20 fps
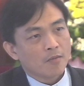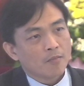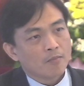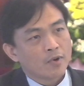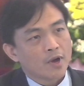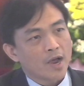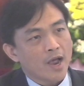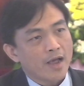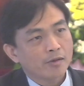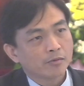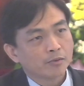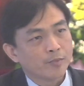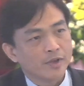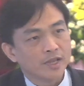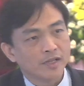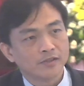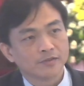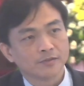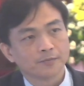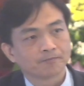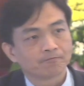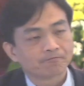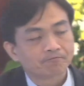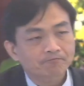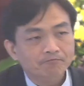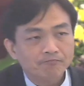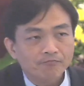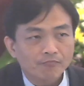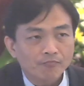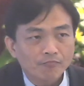perhaps means
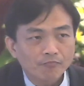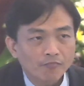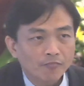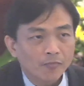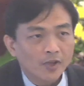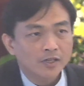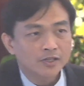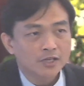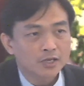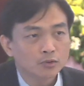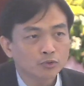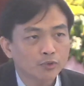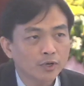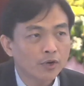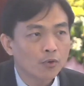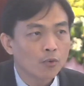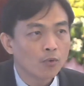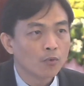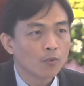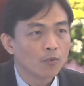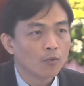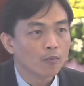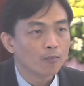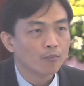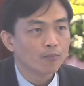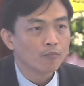children who